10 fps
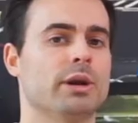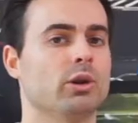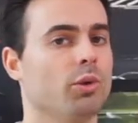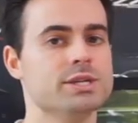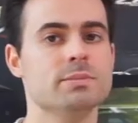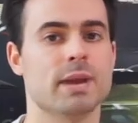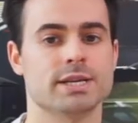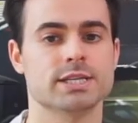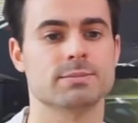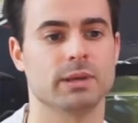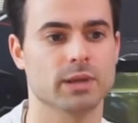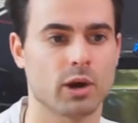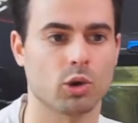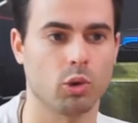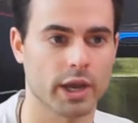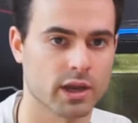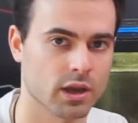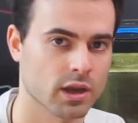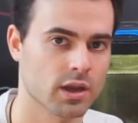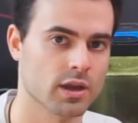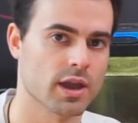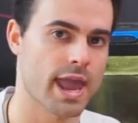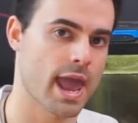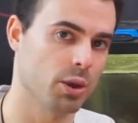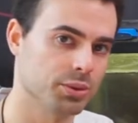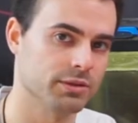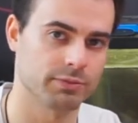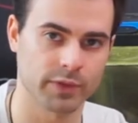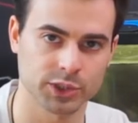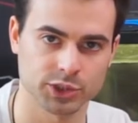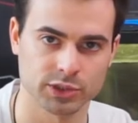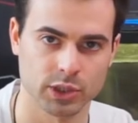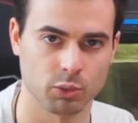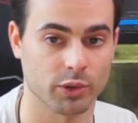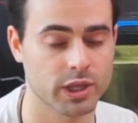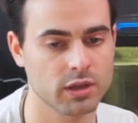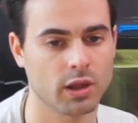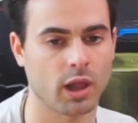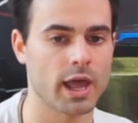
but it always amazes me how quick a healthy fish will heal